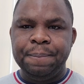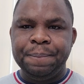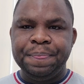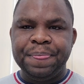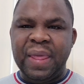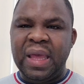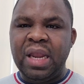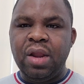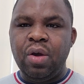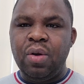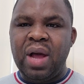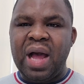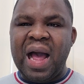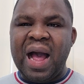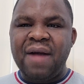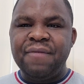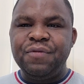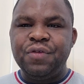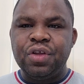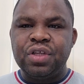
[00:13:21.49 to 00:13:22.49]
They don't
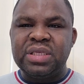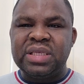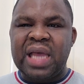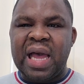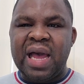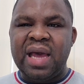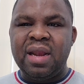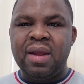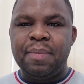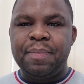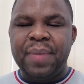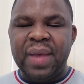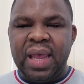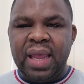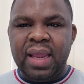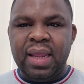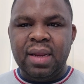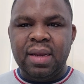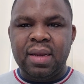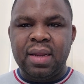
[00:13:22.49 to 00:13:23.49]
have those kind of
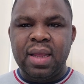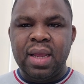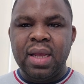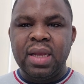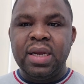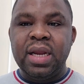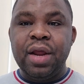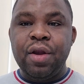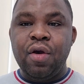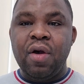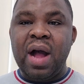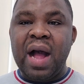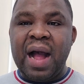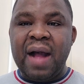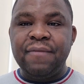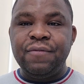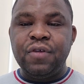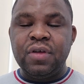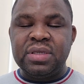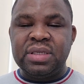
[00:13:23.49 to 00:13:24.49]
pain. They don't
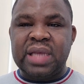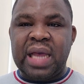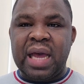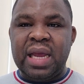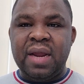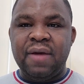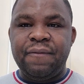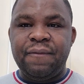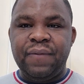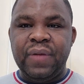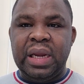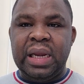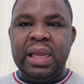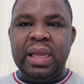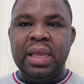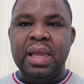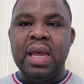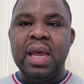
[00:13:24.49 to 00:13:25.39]
have those kind of feeling.